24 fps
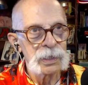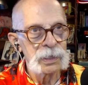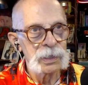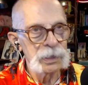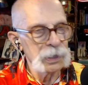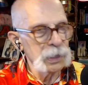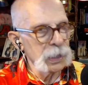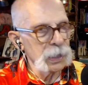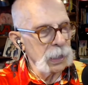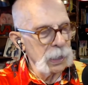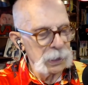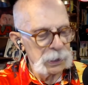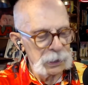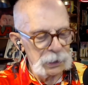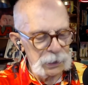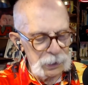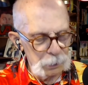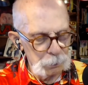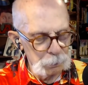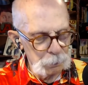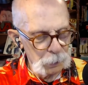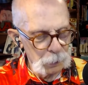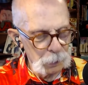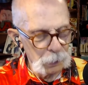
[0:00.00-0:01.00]
Not
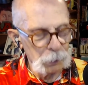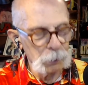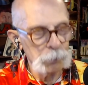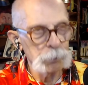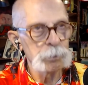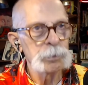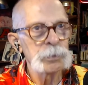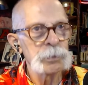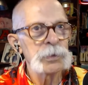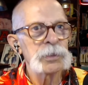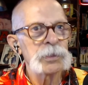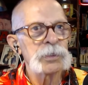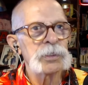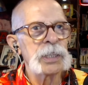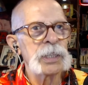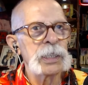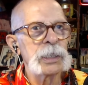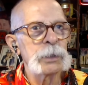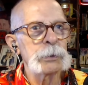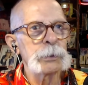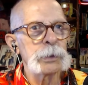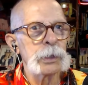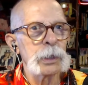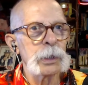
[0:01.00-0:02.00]
akimbo.
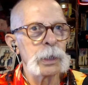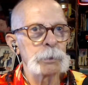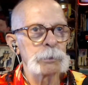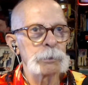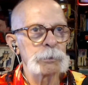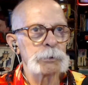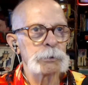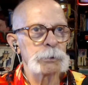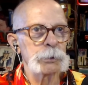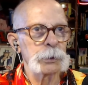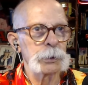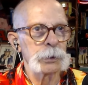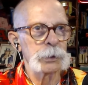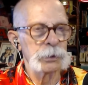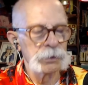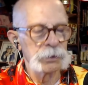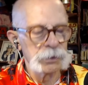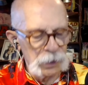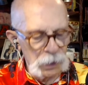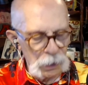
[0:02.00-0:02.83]
Standing with arms crossed.